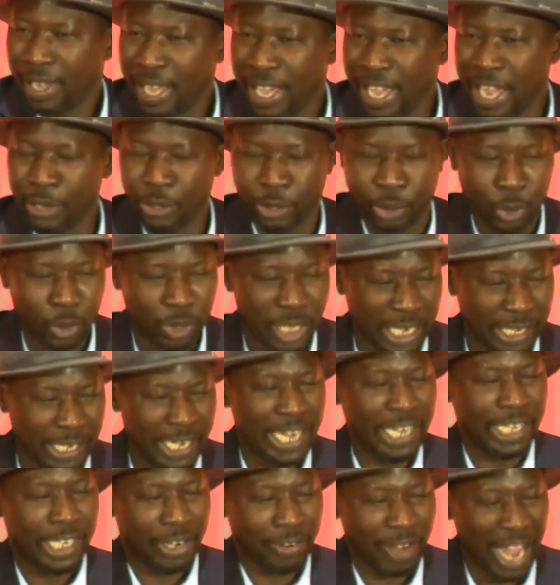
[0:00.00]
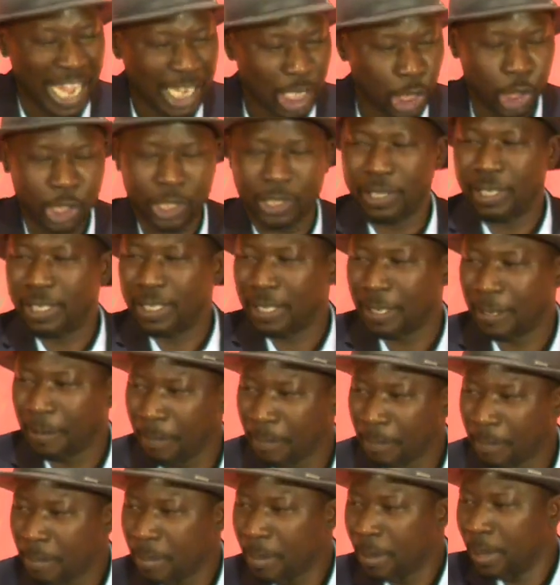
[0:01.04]
And through that interactions,
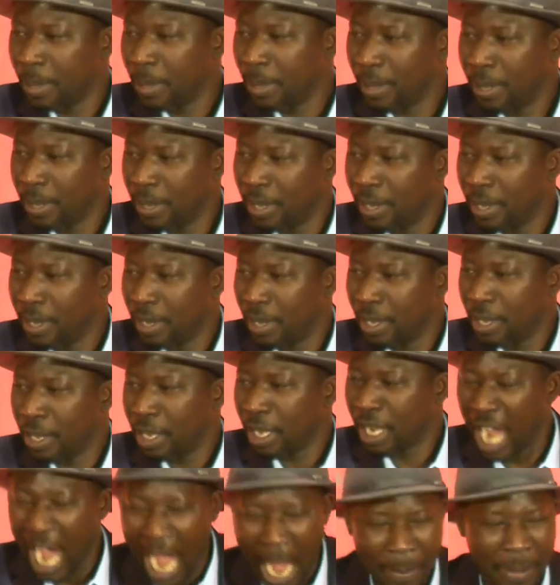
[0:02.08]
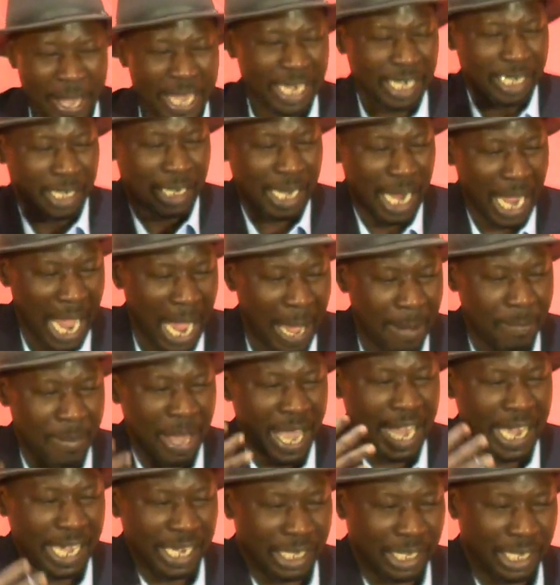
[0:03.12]
comments are
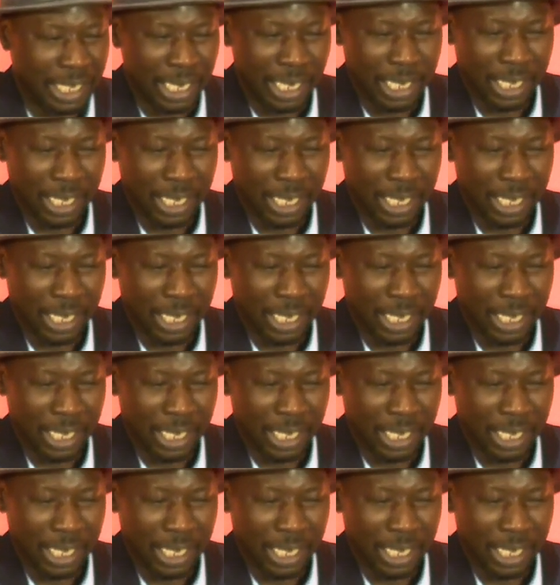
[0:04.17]
made